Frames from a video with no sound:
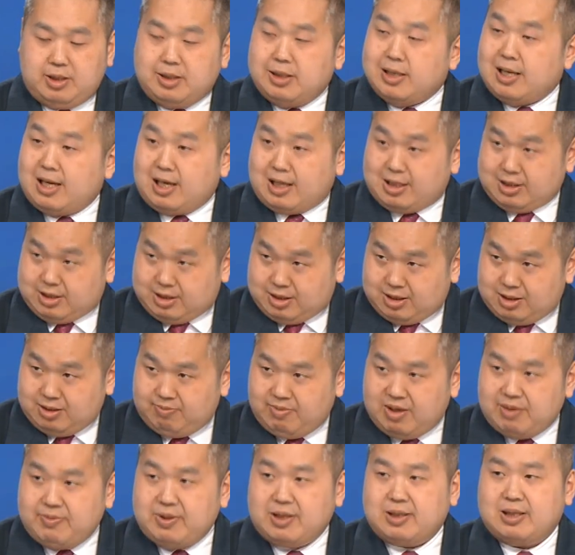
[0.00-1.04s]
not,
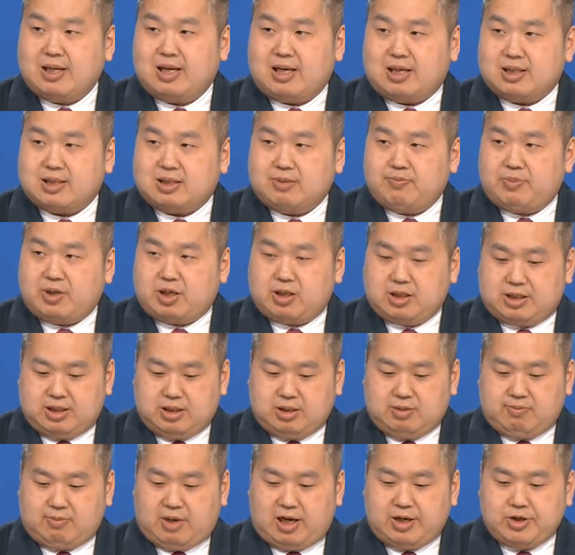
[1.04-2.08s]
maybe not, because
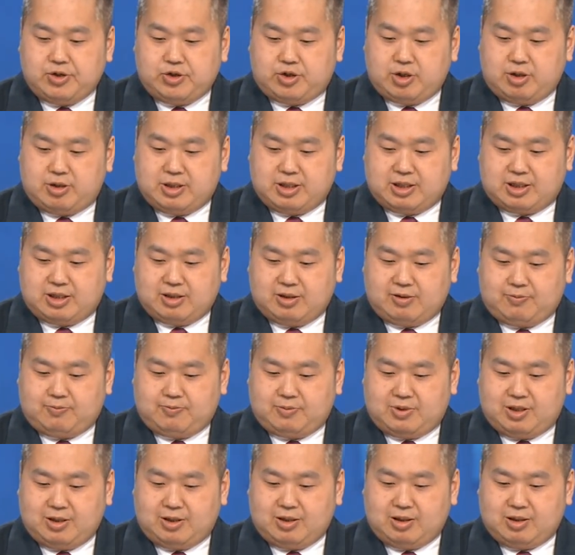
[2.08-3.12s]
uh, Ma Ying-jeou is uh,
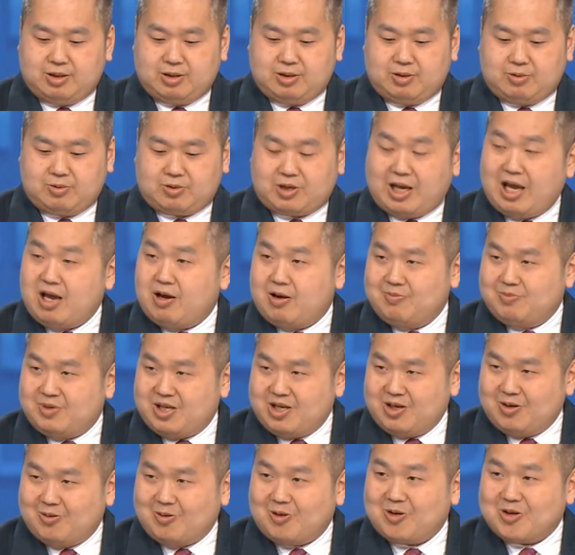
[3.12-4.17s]
the
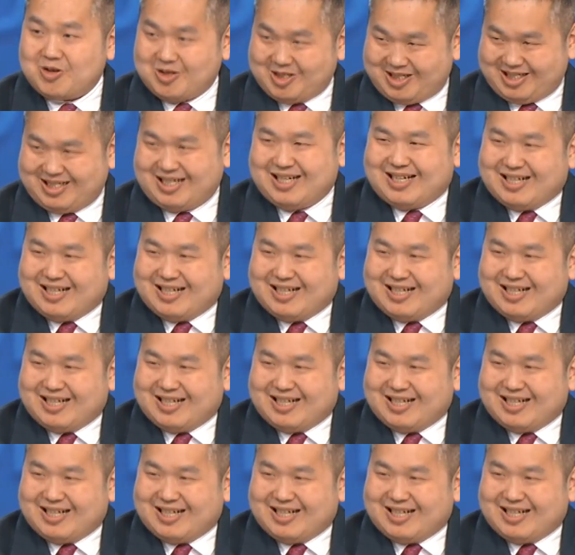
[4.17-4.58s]
KMT loyalist.